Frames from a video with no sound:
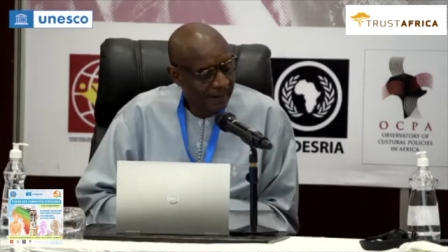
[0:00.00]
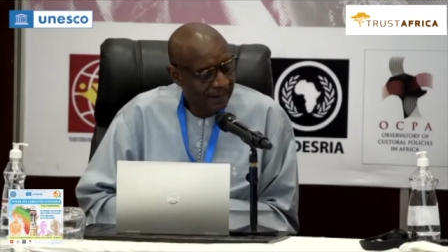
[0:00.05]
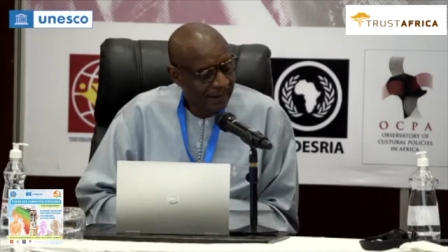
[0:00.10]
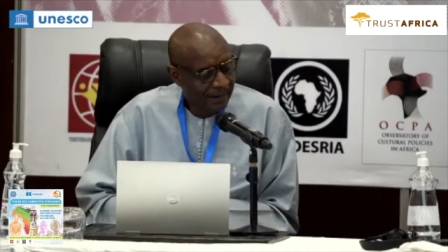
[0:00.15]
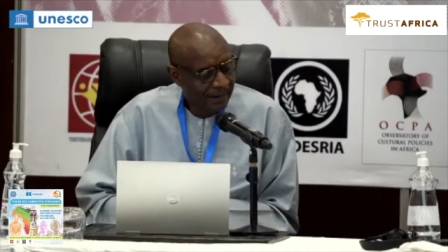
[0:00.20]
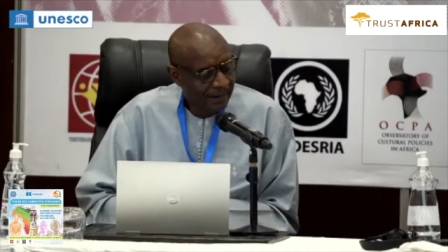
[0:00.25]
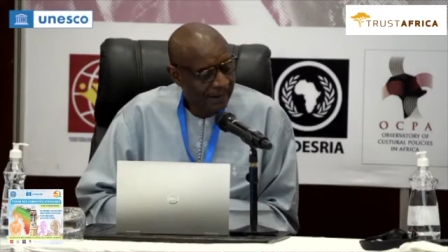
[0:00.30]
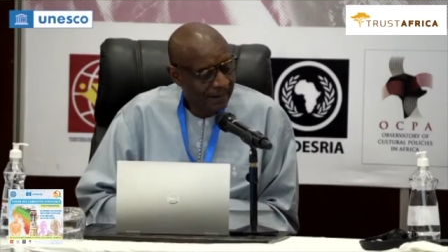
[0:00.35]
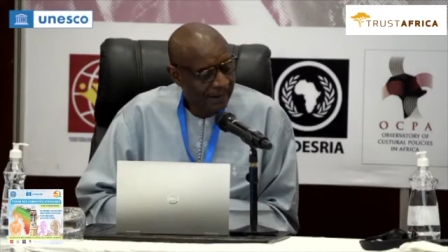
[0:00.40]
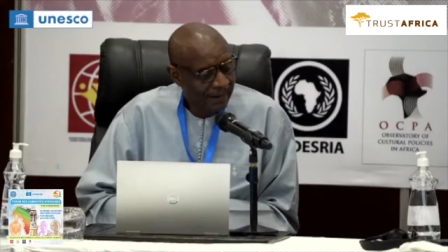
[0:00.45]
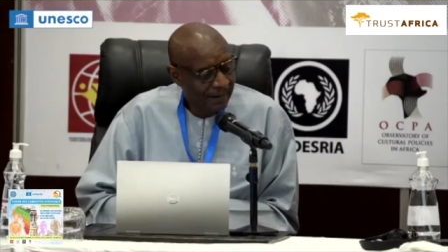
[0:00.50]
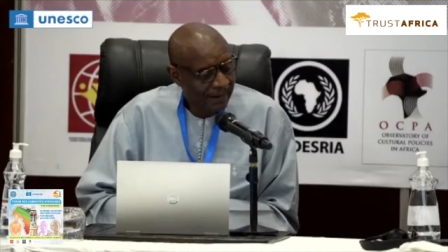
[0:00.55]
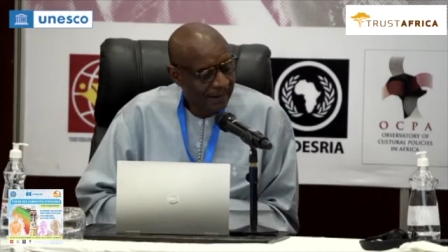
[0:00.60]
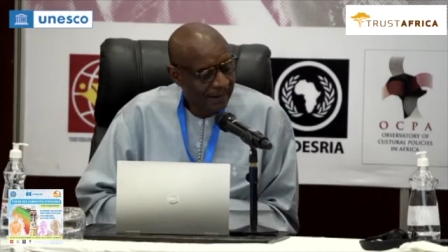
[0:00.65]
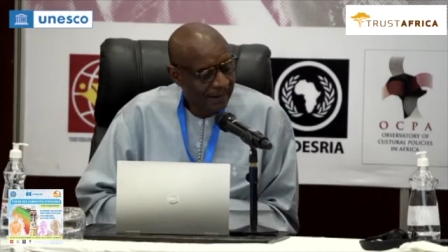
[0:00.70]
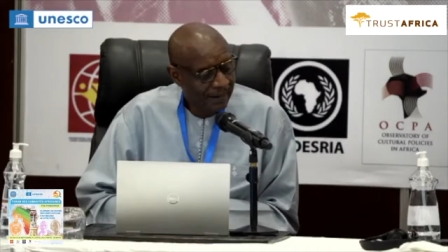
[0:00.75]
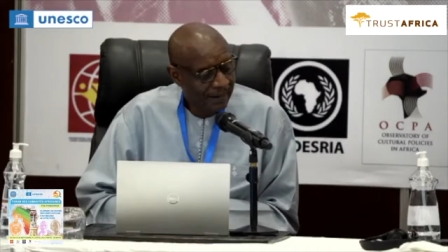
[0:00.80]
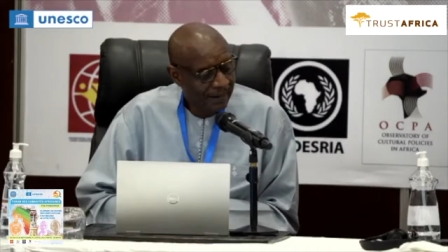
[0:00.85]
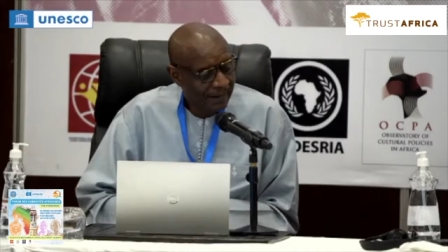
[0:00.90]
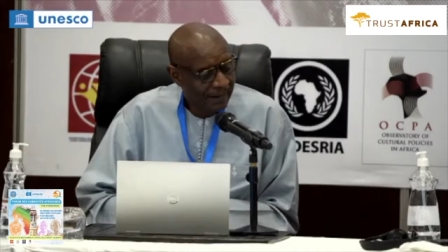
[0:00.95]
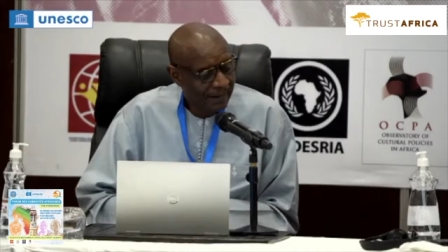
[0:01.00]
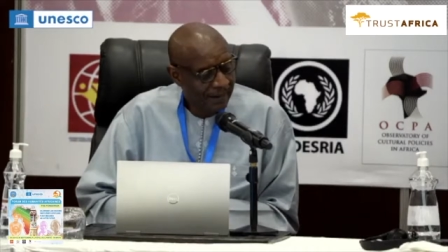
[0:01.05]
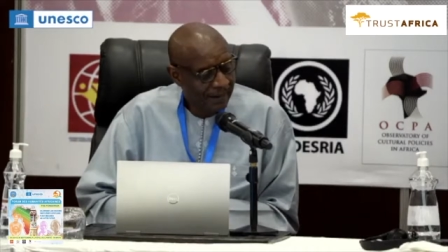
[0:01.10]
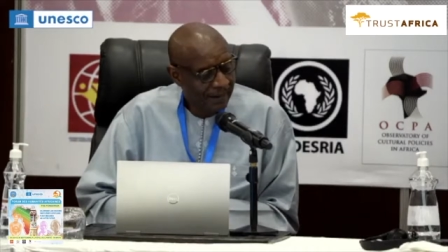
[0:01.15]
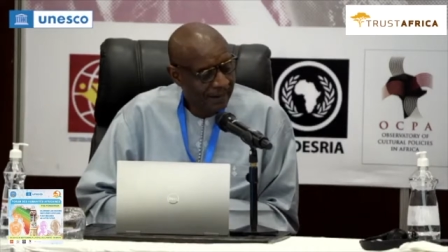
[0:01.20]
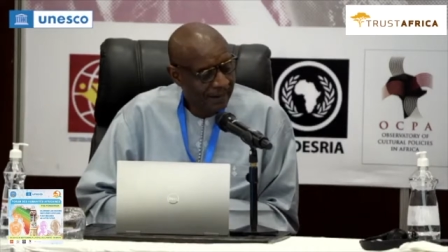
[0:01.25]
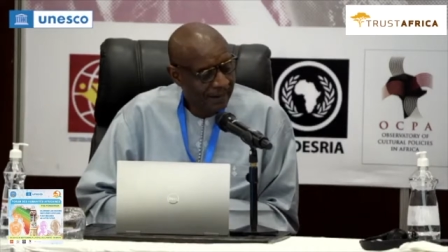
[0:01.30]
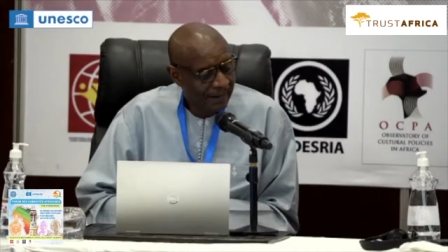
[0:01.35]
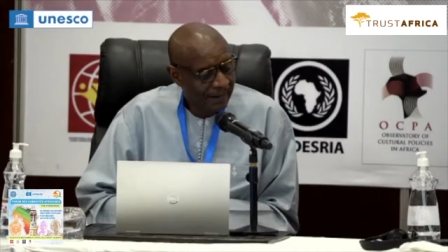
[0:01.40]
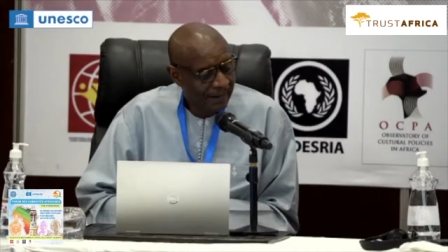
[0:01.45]
in music
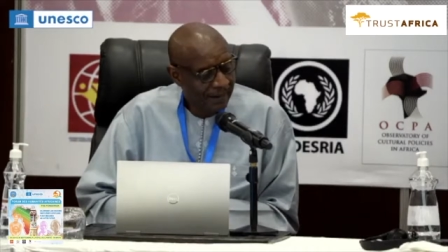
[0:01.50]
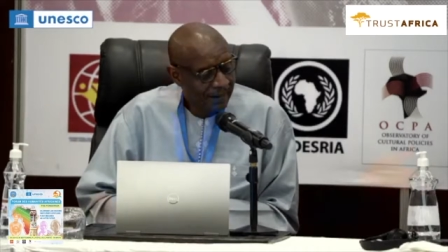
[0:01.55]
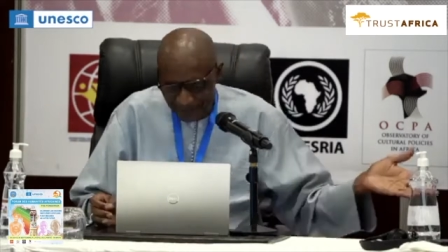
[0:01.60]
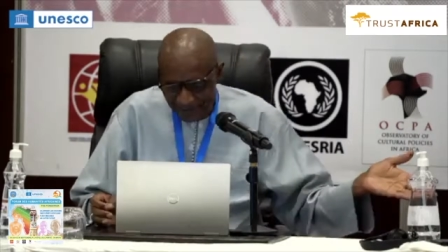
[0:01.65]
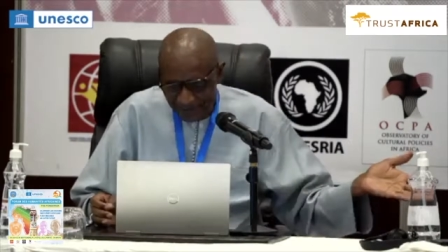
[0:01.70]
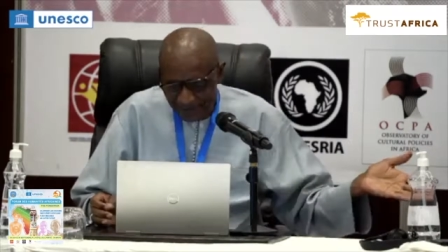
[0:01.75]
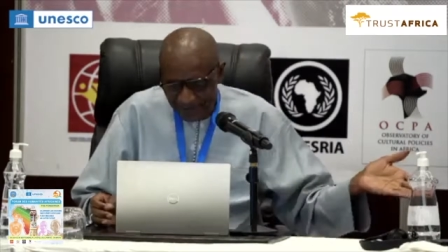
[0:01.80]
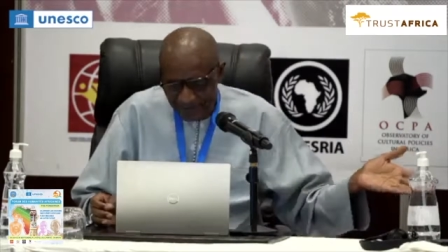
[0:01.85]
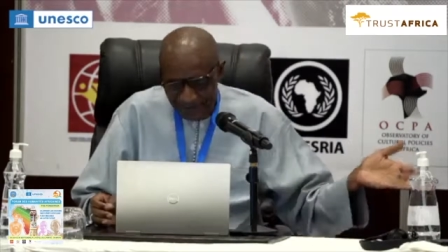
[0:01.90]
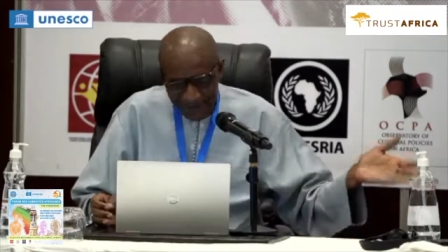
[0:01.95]
and dance and